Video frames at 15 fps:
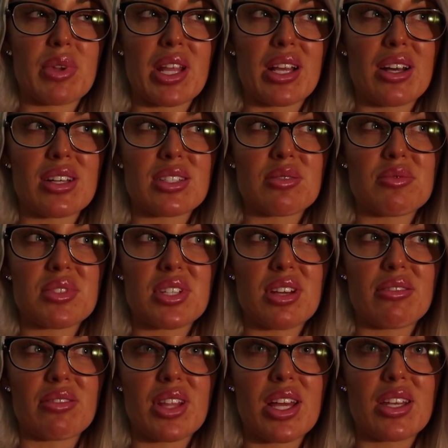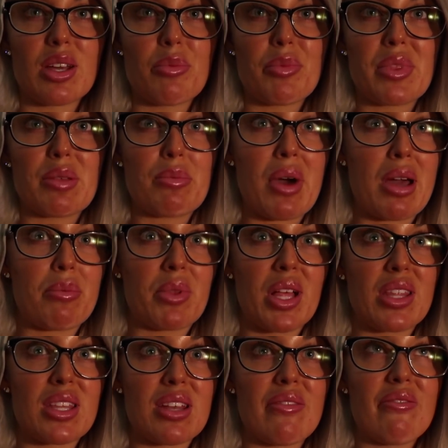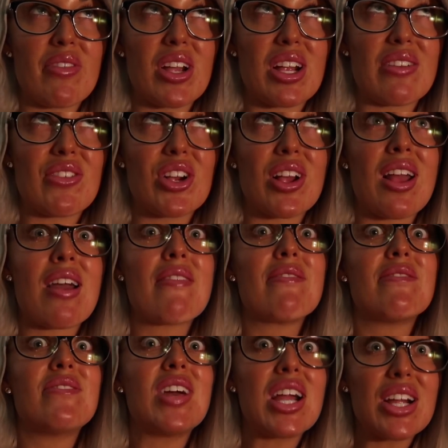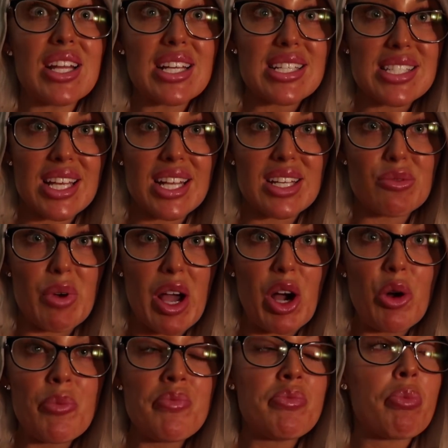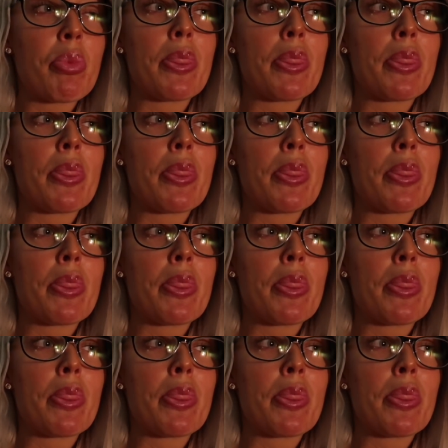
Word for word: but I got some stuff lined up in the pipeline that I'm very, very, very excited about.